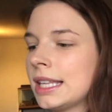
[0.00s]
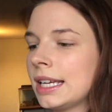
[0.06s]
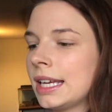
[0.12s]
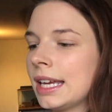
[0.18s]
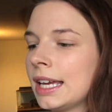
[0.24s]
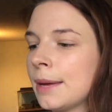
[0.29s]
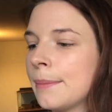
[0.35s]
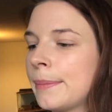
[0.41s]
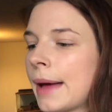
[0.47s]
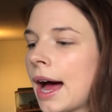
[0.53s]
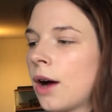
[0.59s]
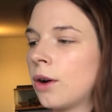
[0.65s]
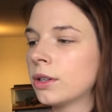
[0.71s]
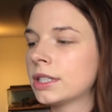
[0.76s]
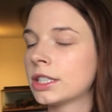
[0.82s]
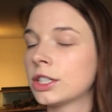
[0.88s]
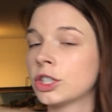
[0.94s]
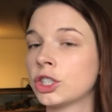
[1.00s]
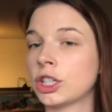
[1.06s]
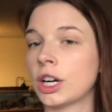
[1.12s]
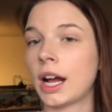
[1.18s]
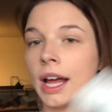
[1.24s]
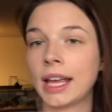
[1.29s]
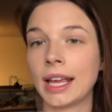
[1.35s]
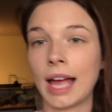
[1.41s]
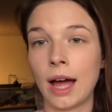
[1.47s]
thinking about
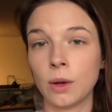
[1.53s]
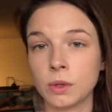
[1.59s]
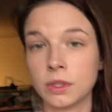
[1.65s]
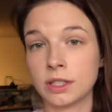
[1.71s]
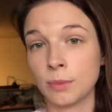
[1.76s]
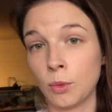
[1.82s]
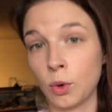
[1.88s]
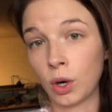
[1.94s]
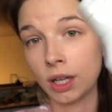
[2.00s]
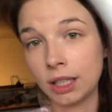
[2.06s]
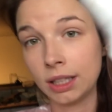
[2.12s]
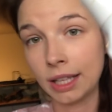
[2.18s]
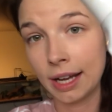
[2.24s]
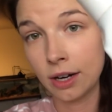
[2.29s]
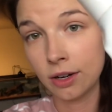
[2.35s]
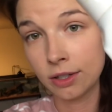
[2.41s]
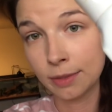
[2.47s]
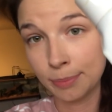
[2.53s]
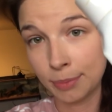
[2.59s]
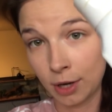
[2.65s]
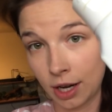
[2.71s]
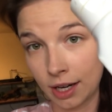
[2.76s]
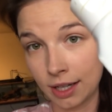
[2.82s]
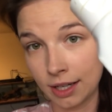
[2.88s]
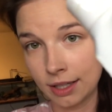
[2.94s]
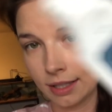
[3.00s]
trying out some more Klairs
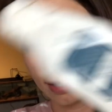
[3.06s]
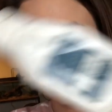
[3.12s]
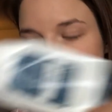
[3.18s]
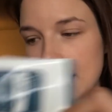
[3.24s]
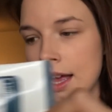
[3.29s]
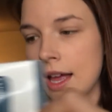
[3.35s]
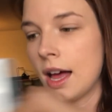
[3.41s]
products.